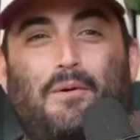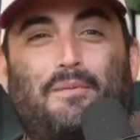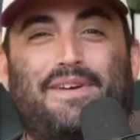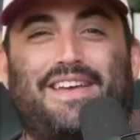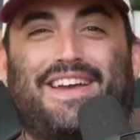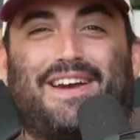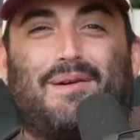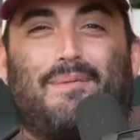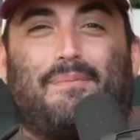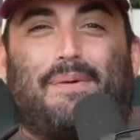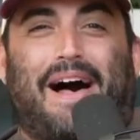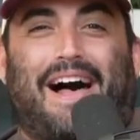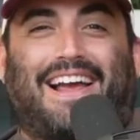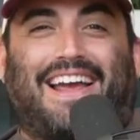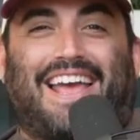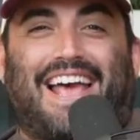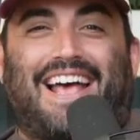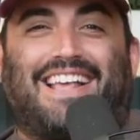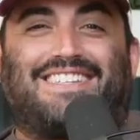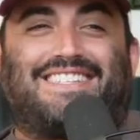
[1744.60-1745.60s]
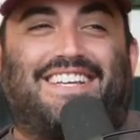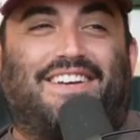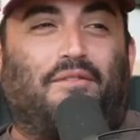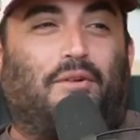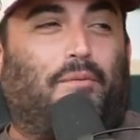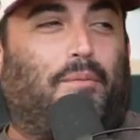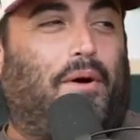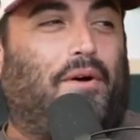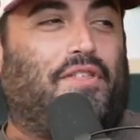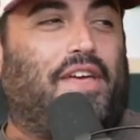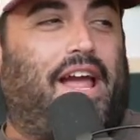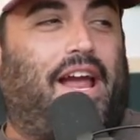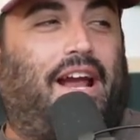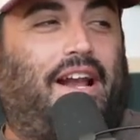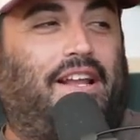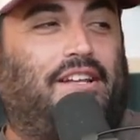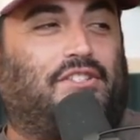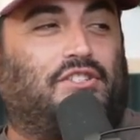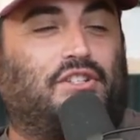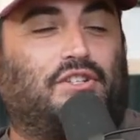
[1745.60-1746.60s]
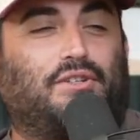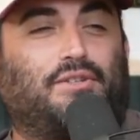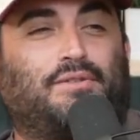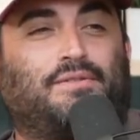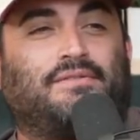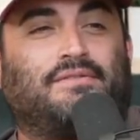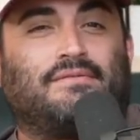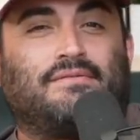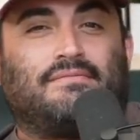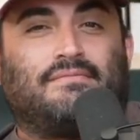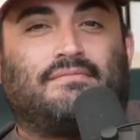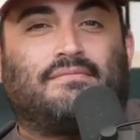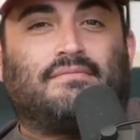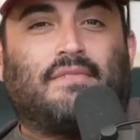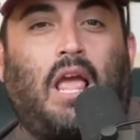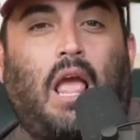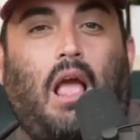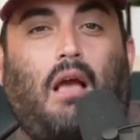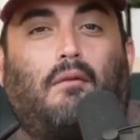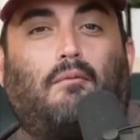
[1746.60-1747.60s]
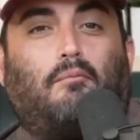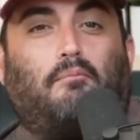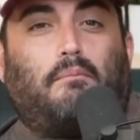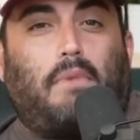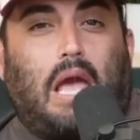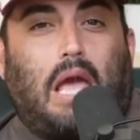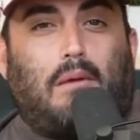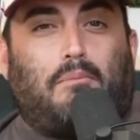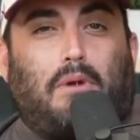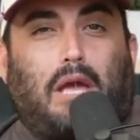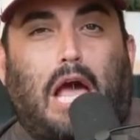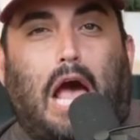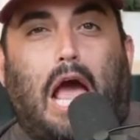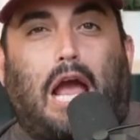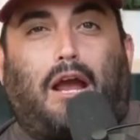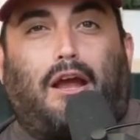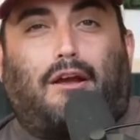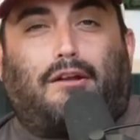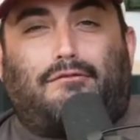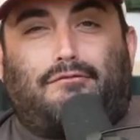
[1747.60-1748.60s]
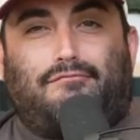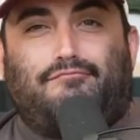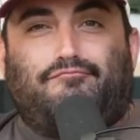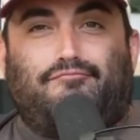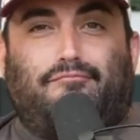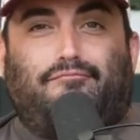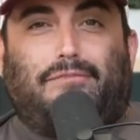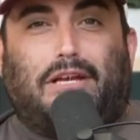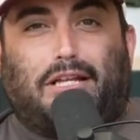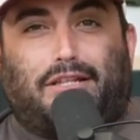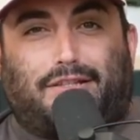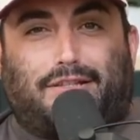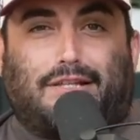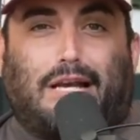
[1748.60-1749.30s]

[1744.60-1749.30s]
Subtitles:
We'll be here podcasting. We're both 82. Maybe I could meet